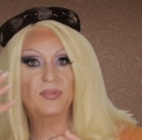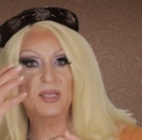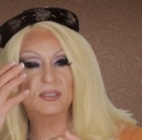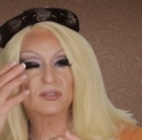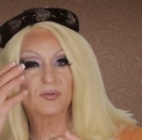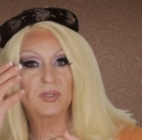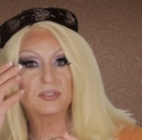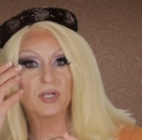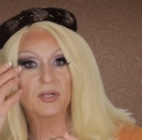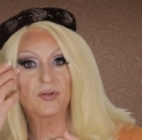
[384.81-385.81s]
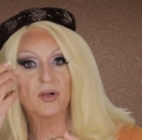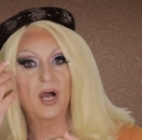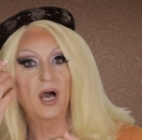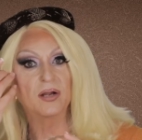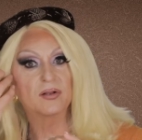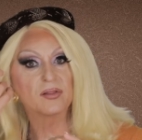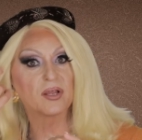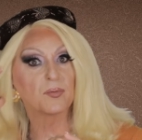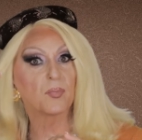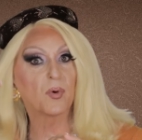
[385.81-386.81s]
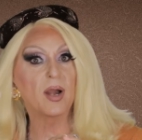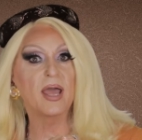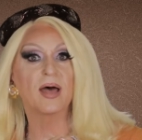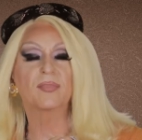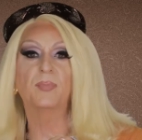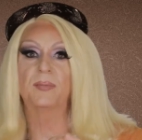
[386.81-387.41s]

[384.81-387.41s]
things to each other under their breath.